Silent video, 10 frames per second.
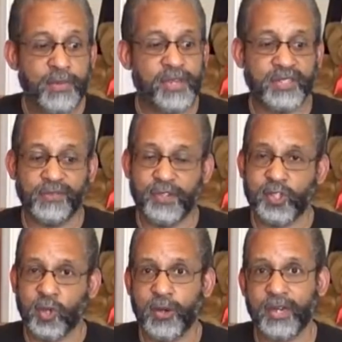Because if it's
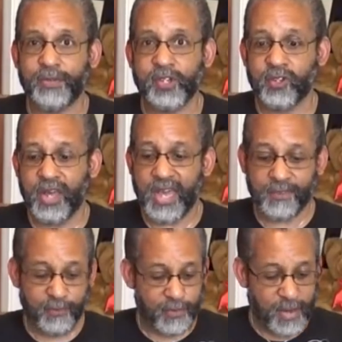showing up in your
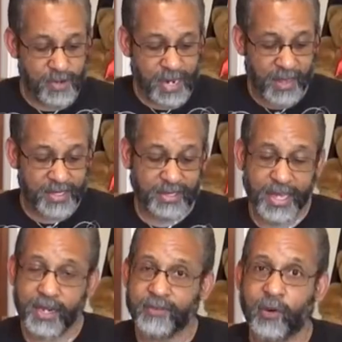life, remember now the
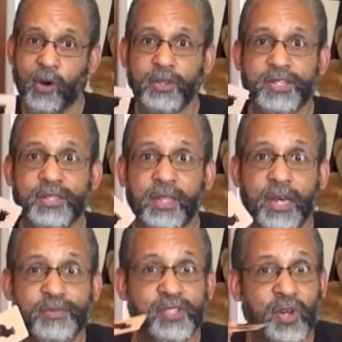slant of all these
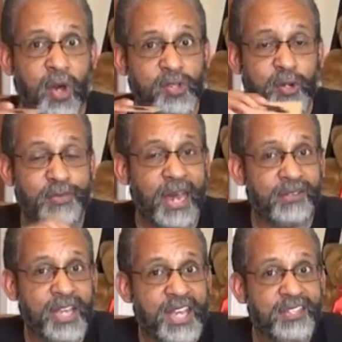clubs is also
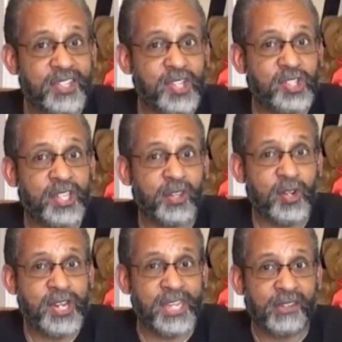about teaching and
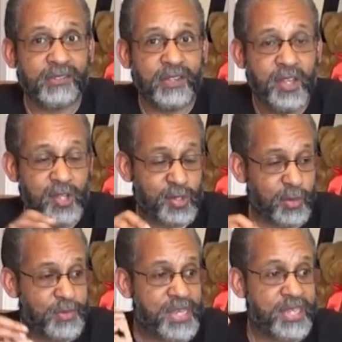learning. So
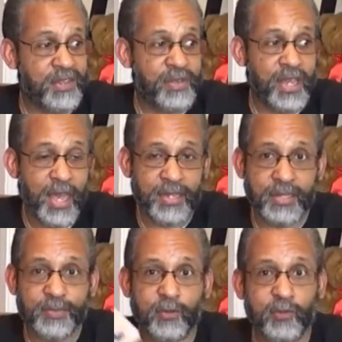we're being giving a
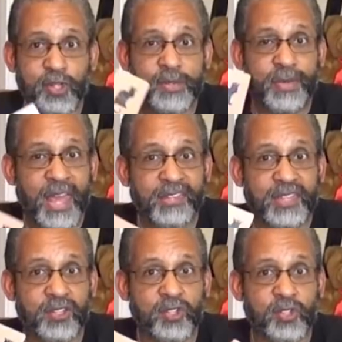heads up to really pay
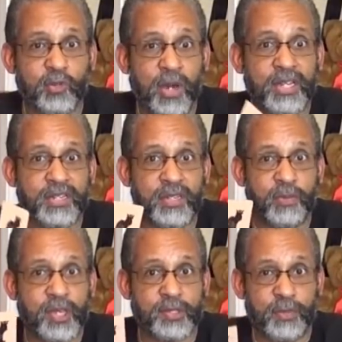attention to what it is that
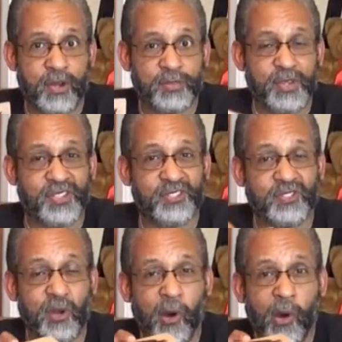we experience because
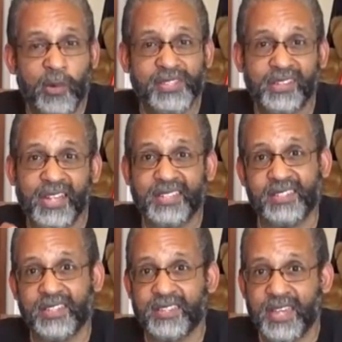there's always a
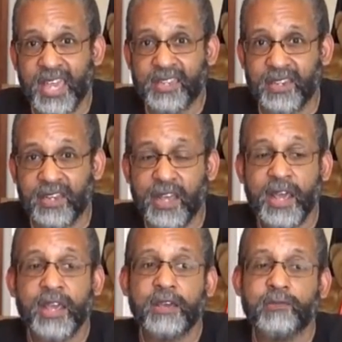lesson contained in it
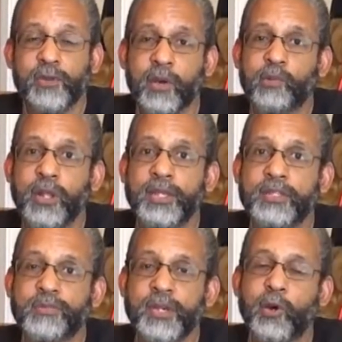if we are willing
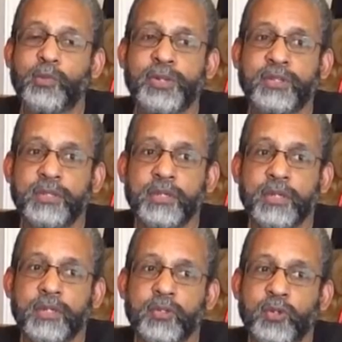to be open
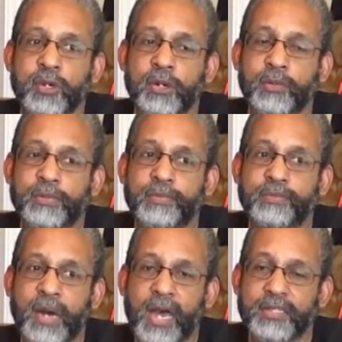to the
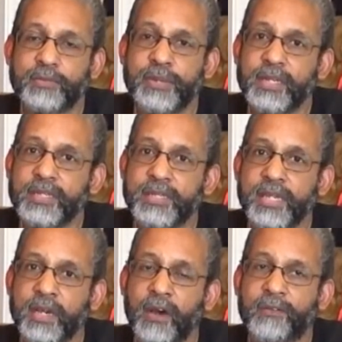
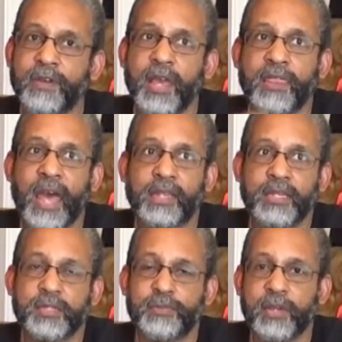possibility of that
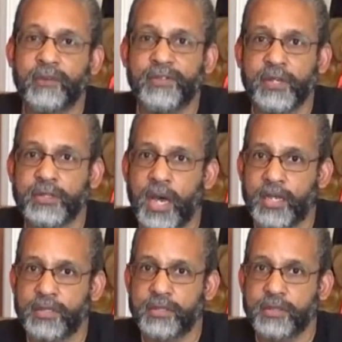lesson being revealed to
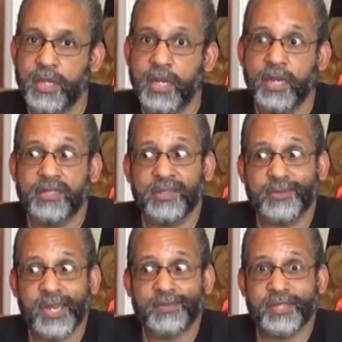us. And
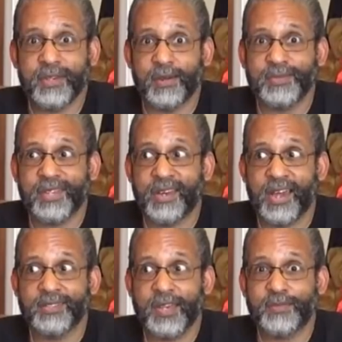sometimes it comes in
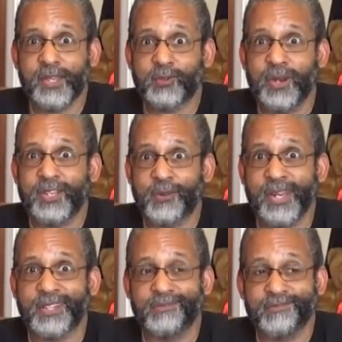hindsight being
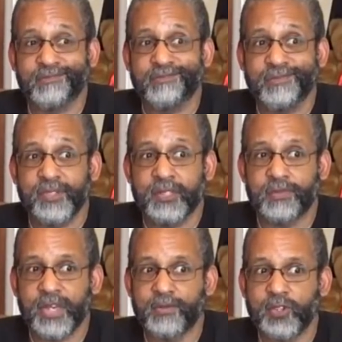2020.
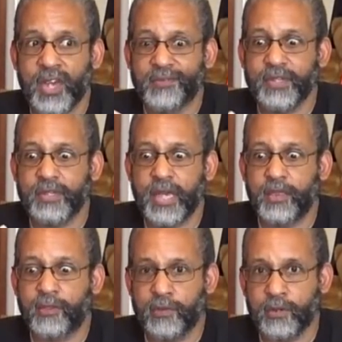Sometimes you have to
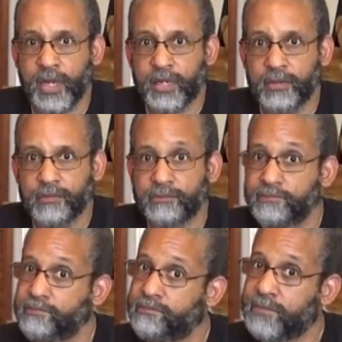get through it
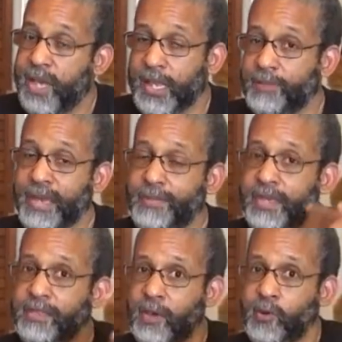like
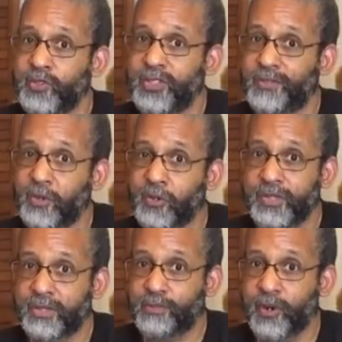maybe those
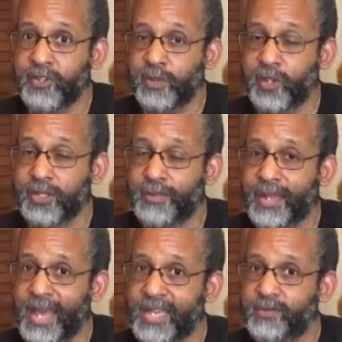difficulties and burdens we talked
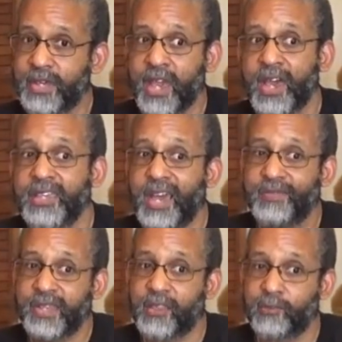about last week, you have
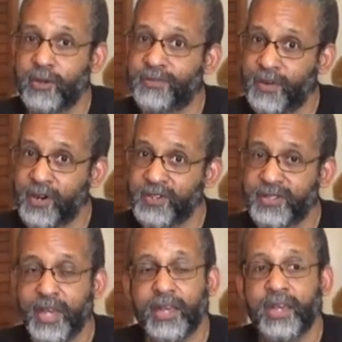to get through it
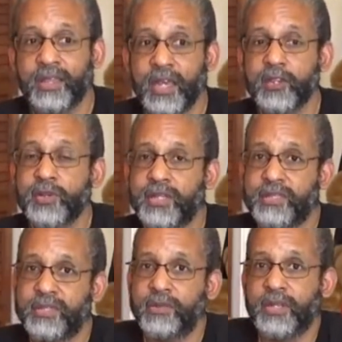first, and then you get
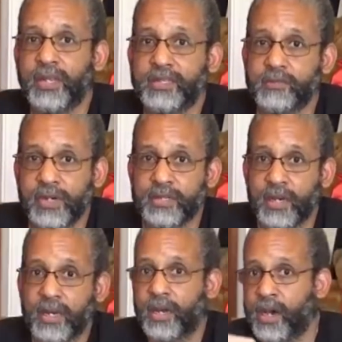to see what the lesson was
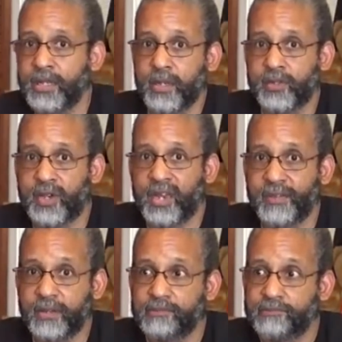on the other side
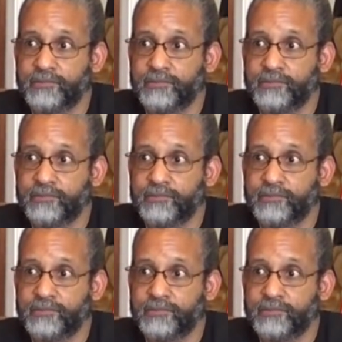of it.